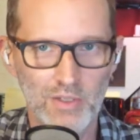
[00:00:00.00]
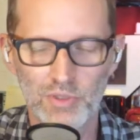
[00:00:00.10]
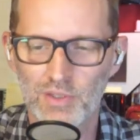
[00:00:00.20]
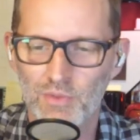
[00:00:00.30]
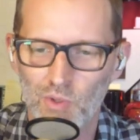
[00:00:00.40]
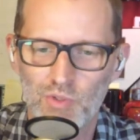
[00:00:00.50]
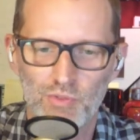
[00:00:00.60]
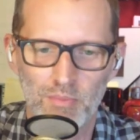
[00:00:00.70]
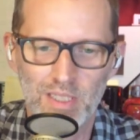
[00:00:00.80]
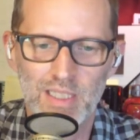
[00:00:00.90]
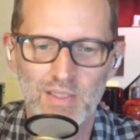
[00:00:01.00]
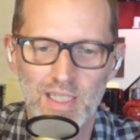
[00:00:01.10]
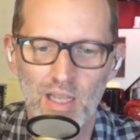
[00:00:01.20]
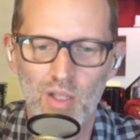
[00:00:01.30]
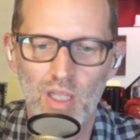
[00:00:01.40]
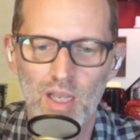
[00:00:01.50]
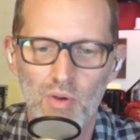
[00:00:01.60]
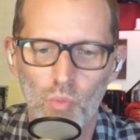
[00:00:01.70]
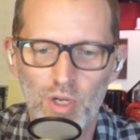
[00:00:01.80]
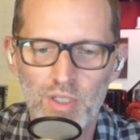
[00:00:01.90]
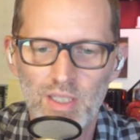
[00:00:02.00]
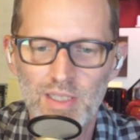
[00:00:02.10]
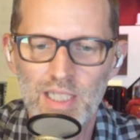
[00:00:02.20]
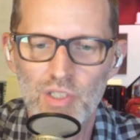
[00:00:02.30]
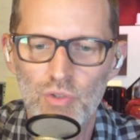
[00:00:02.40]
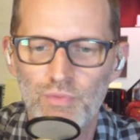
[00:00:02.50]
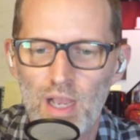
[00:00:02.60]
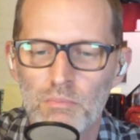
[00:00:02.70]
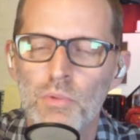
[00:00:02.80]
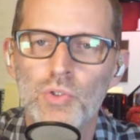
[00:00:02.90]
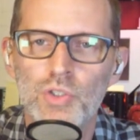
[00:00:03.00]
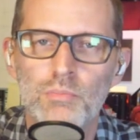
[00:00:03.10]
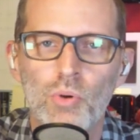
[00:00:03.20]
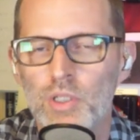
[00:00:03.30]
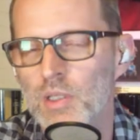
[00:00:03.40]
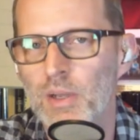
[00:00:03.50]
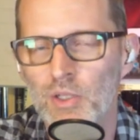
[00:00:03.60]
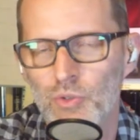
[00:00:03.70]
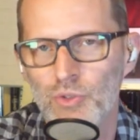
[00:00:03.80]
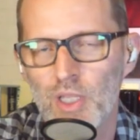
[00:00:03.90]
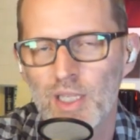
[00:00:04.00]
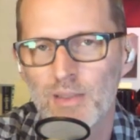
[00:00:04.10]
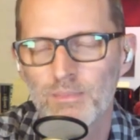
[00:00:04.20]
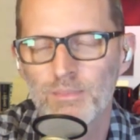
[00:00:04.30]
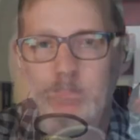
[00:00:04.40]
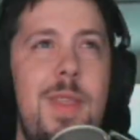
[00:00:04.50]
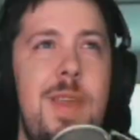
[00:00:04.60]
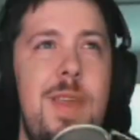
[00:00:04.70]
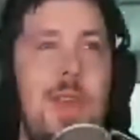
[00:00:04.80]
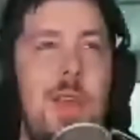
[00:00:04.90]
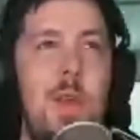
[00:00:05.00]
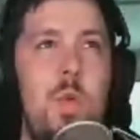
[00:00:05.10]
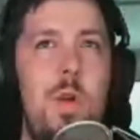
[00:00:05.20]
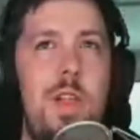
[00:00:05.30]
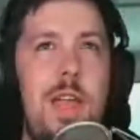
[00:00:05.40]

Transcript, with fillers: with the folks from Intel. Uh, what are the things you found most important about Lunar Lake? Well,